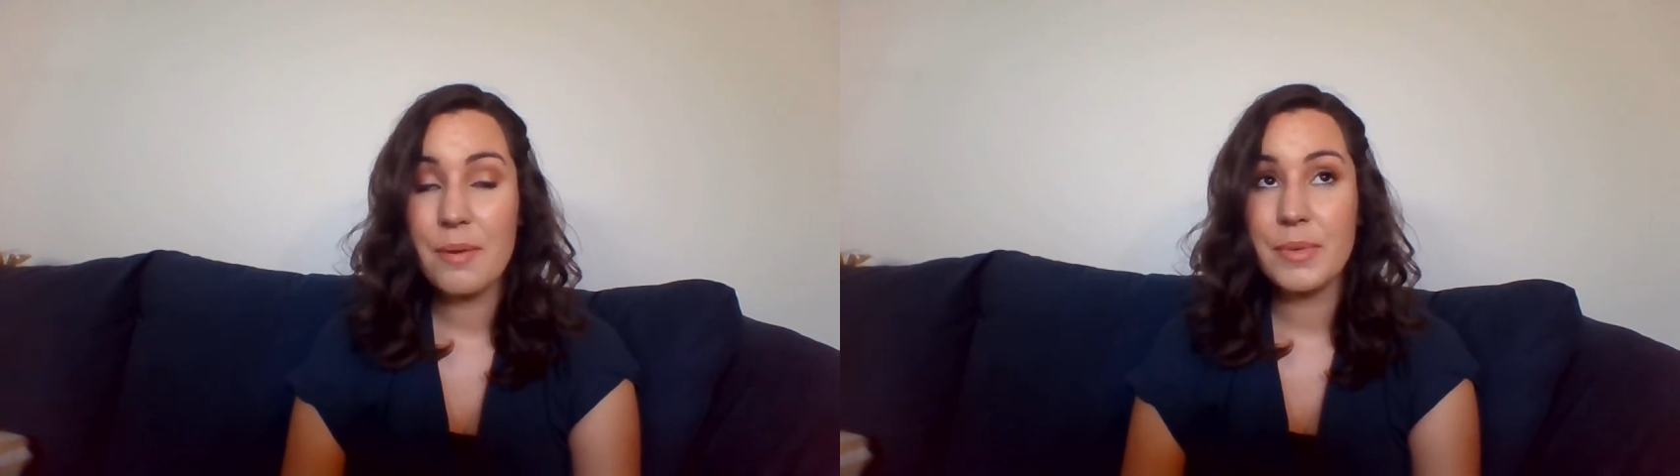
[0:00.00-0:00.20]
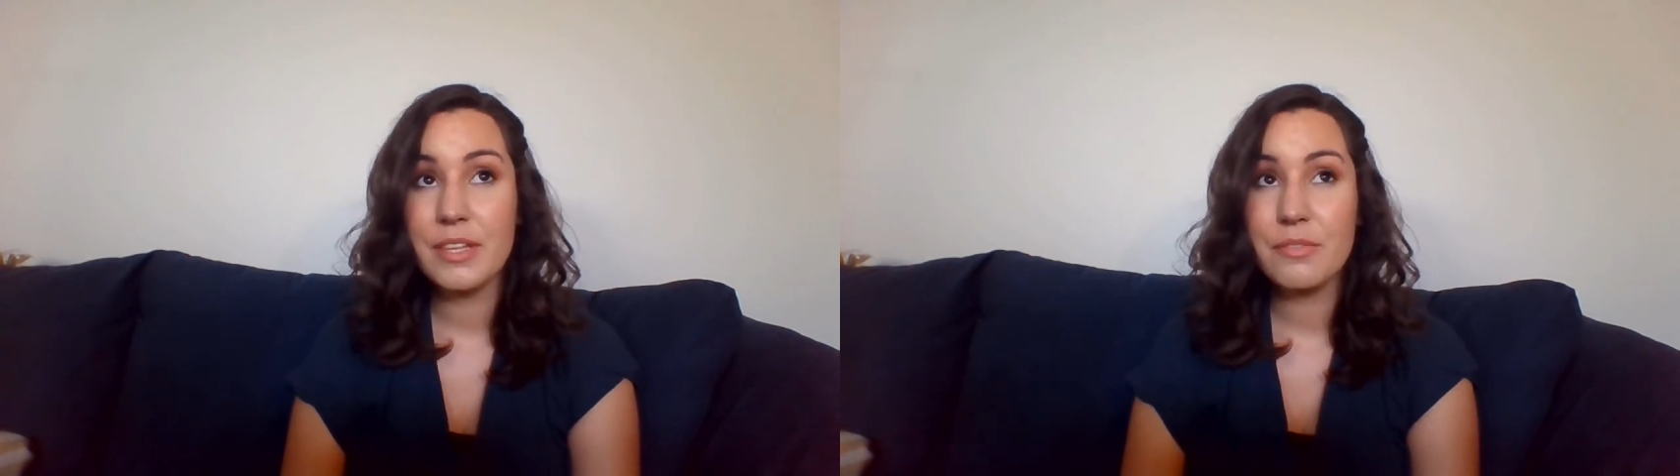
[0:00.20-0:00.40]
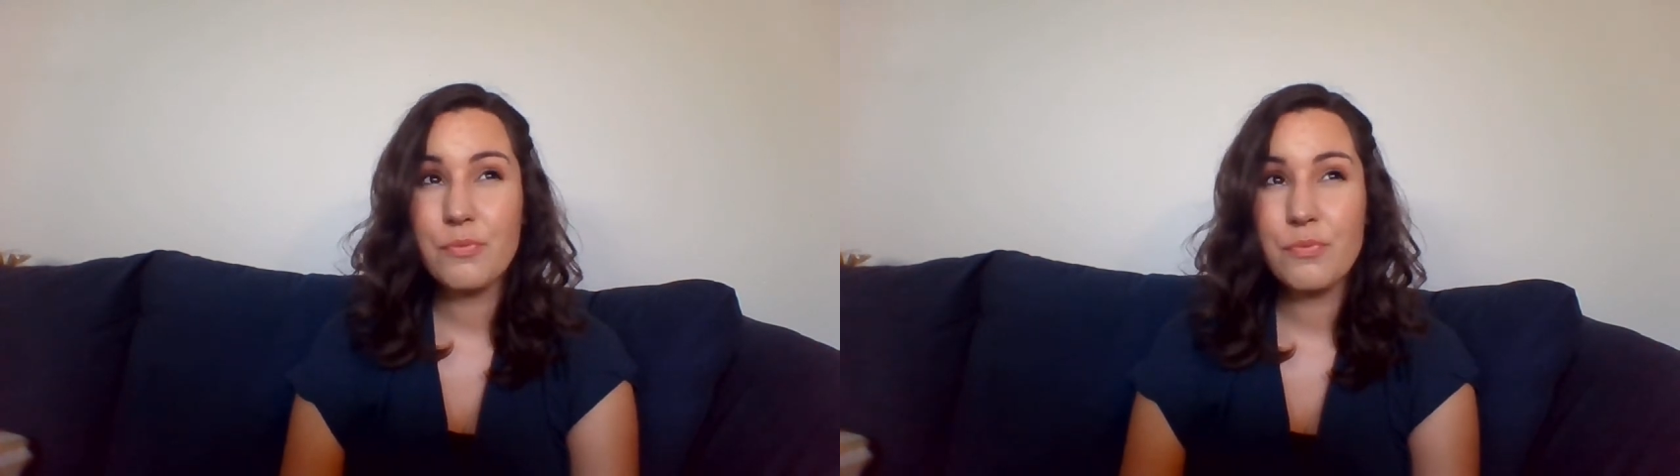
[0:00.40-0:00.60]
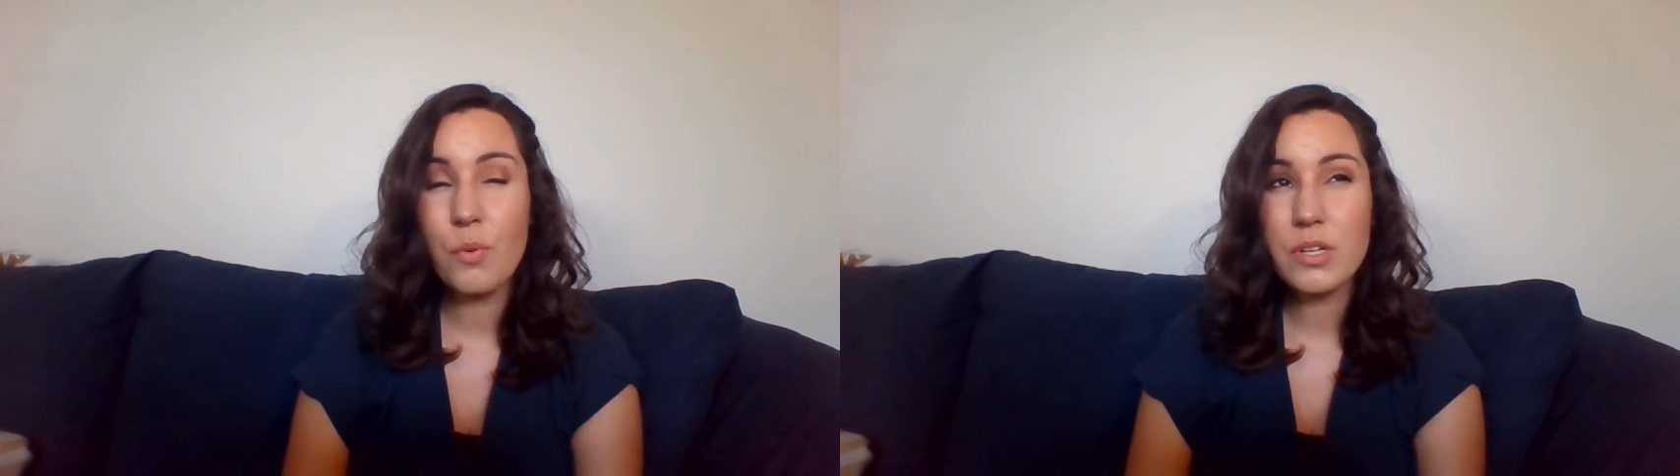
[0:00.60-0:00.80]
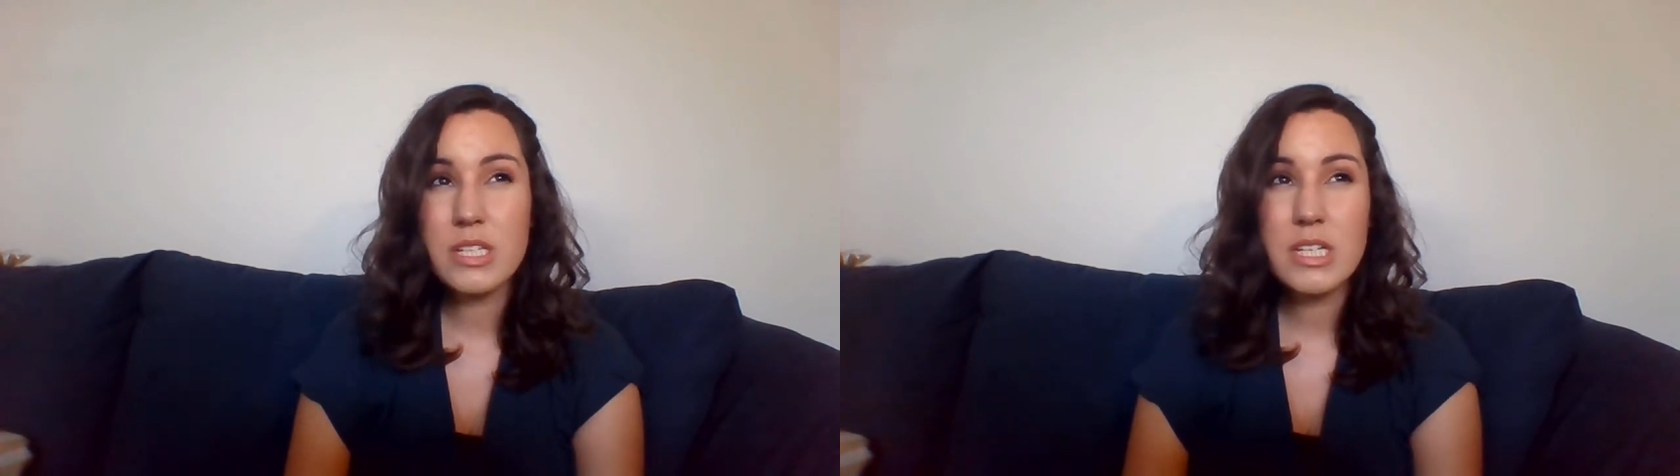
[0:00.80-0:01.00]
in the
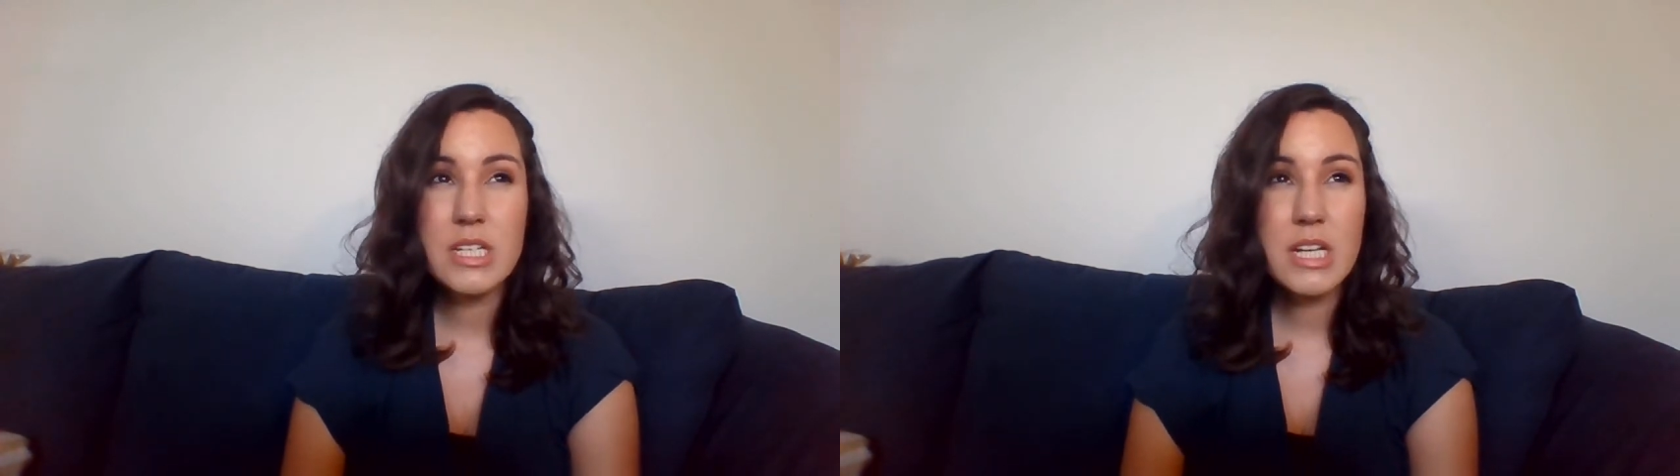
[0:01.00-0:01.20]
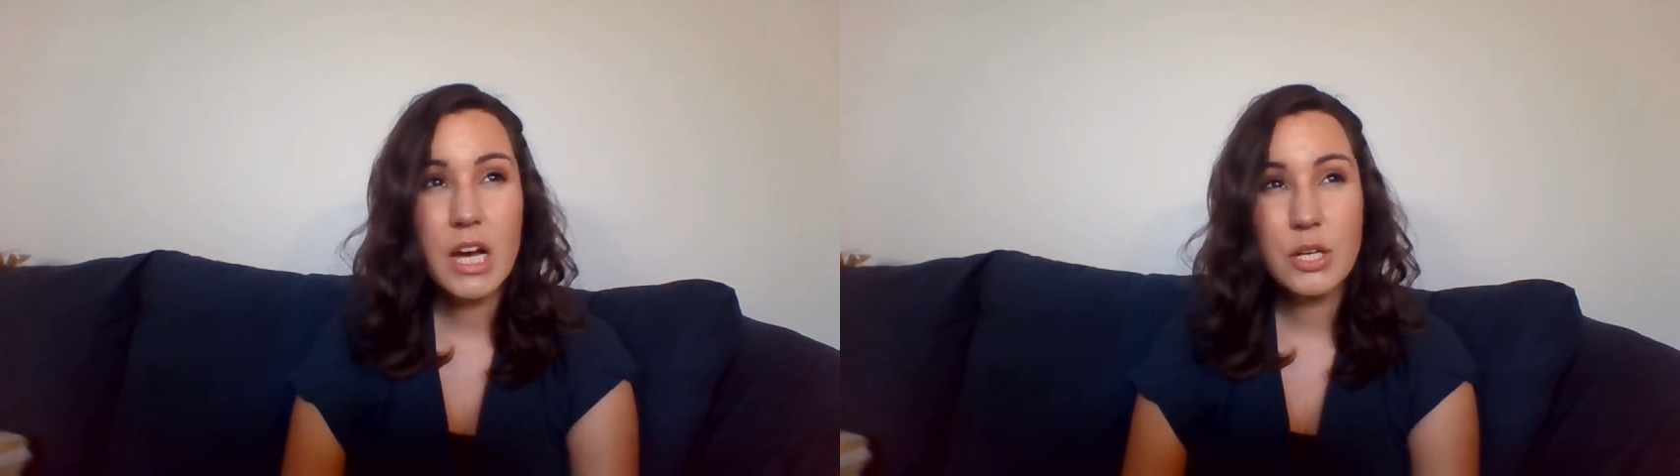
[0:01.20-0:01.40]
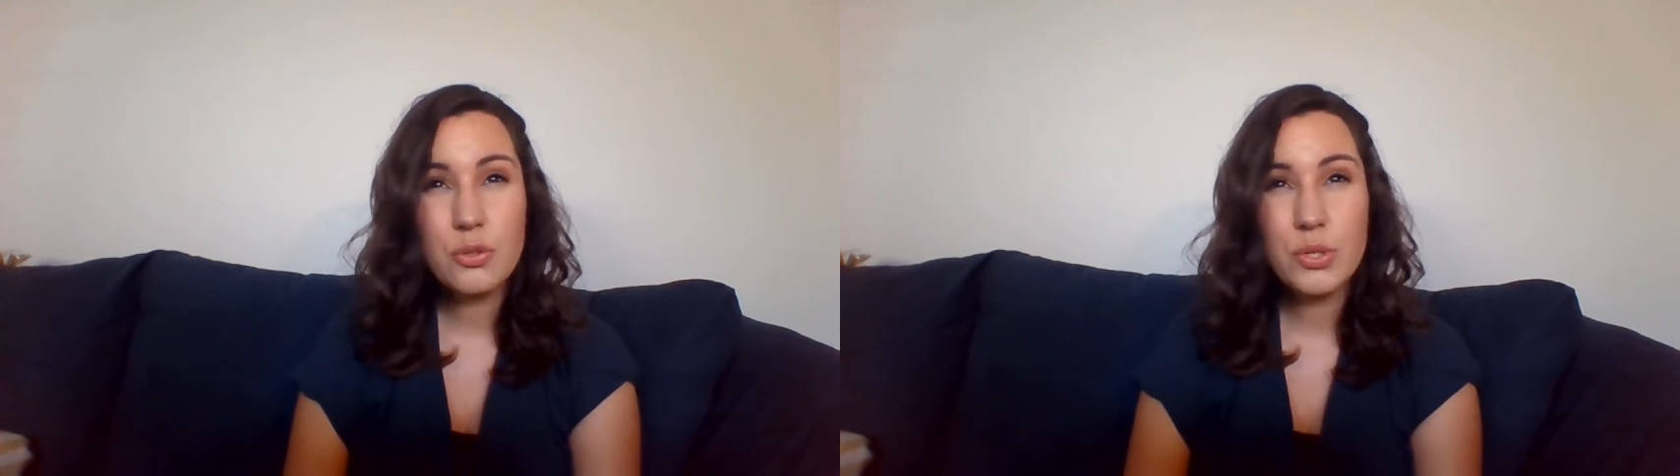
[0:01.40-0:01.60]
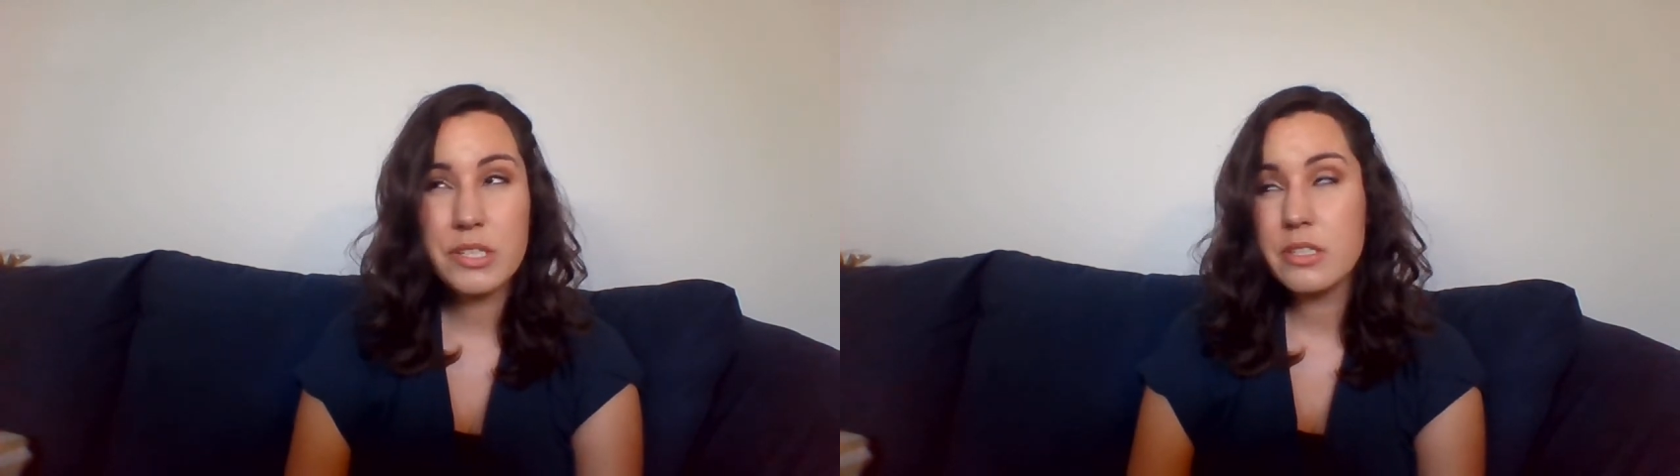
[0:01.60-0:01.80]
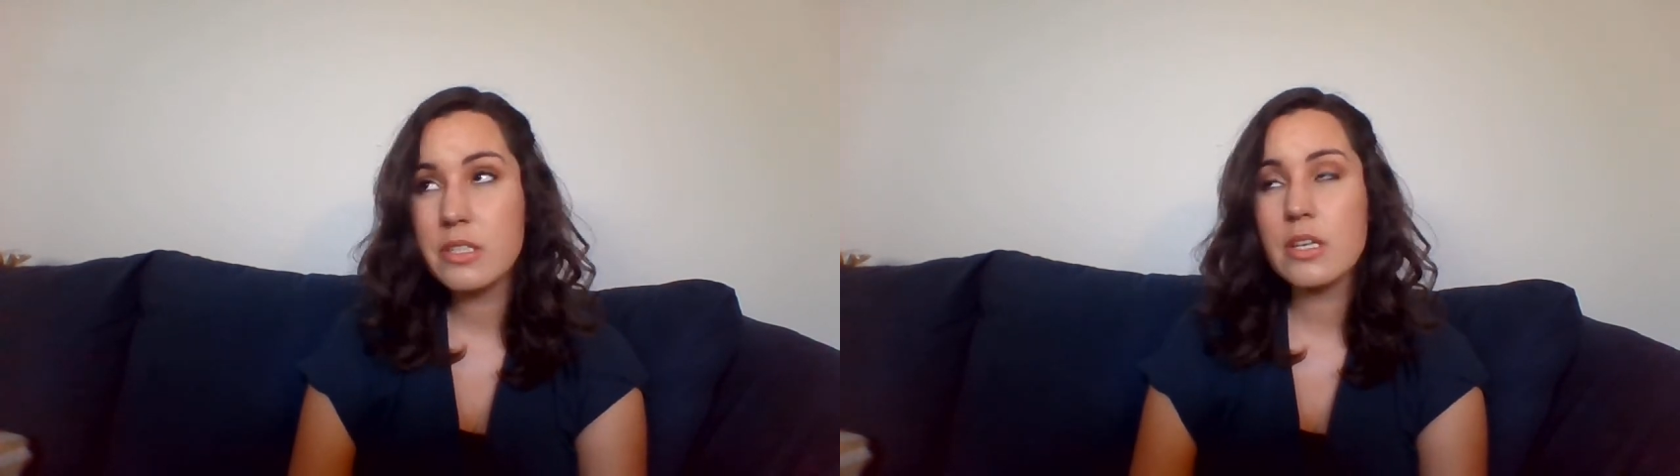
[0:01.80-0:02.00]

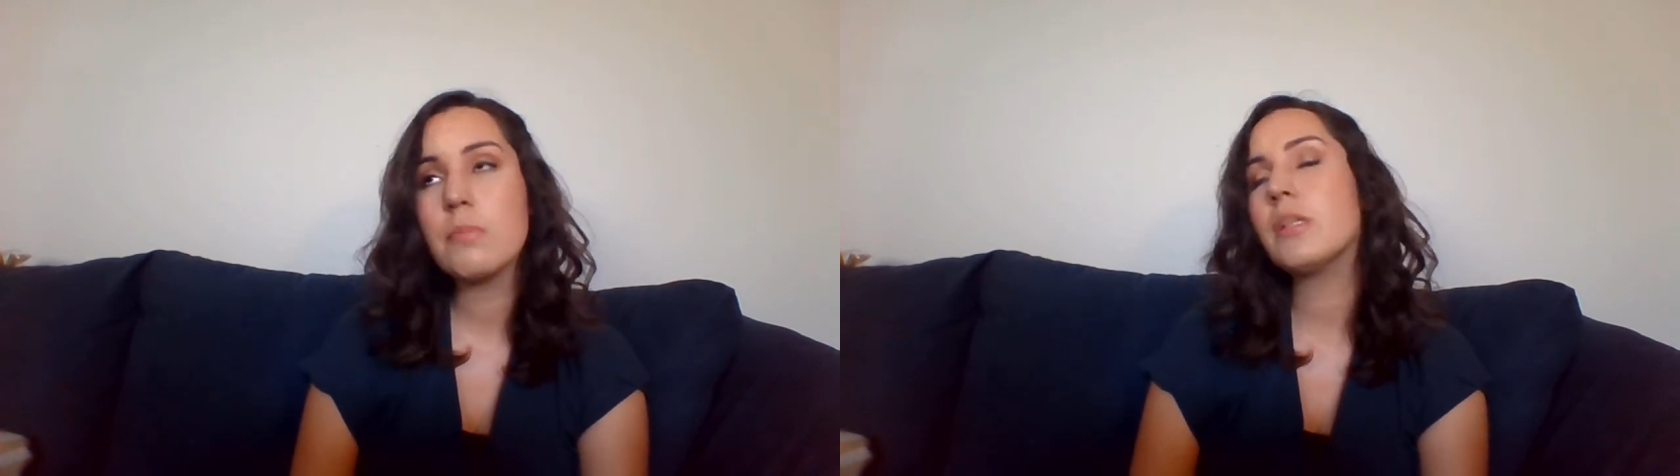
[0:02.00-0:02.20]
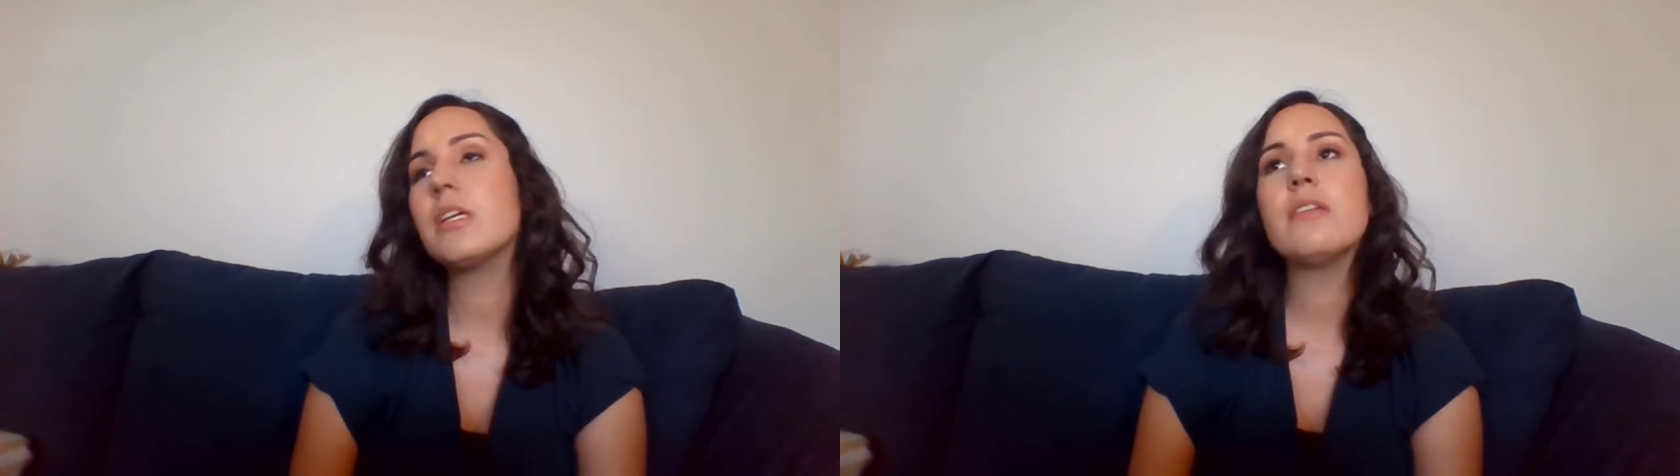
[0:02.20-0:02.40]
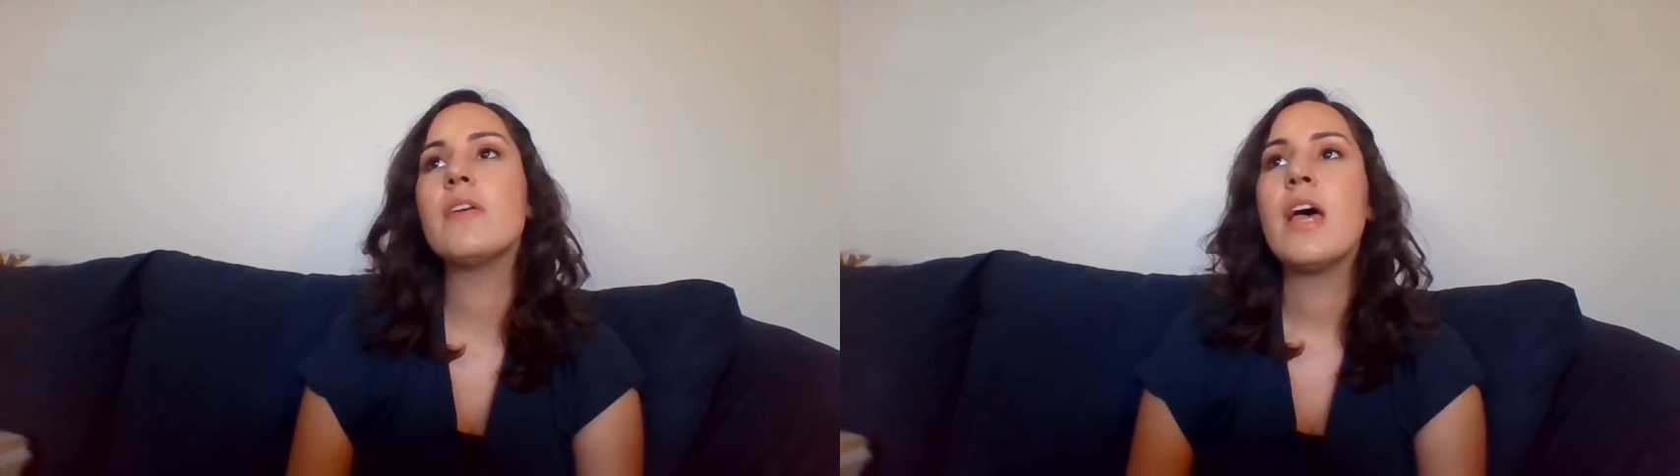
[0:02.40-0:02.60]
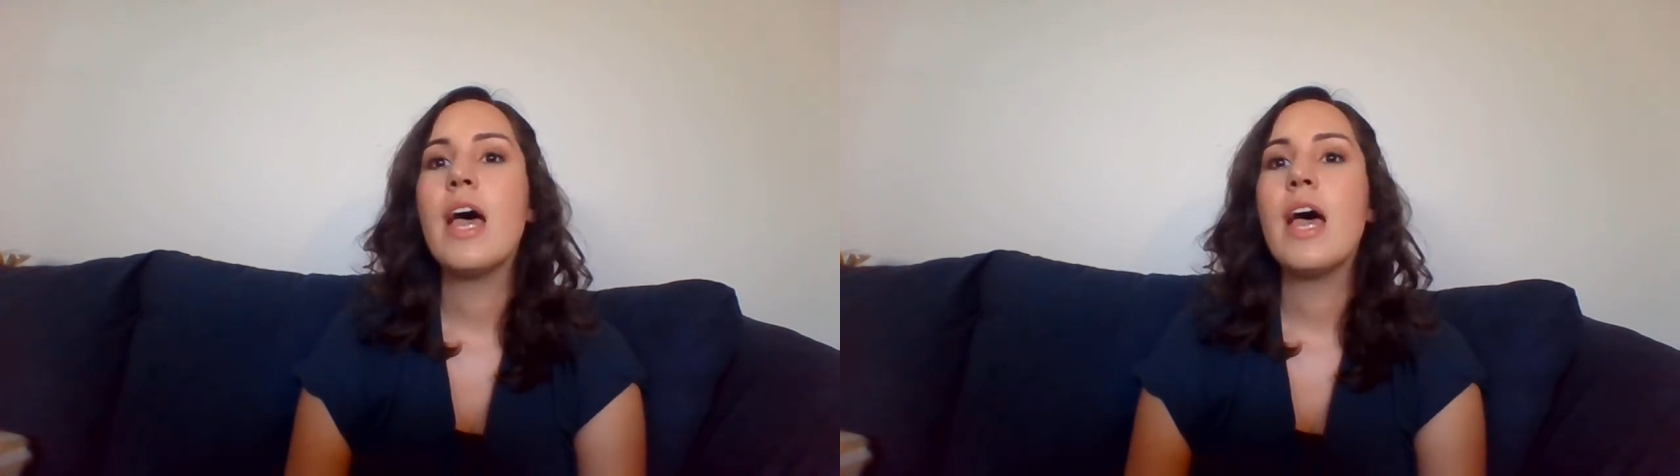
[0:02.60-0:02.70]
1400s, I believe.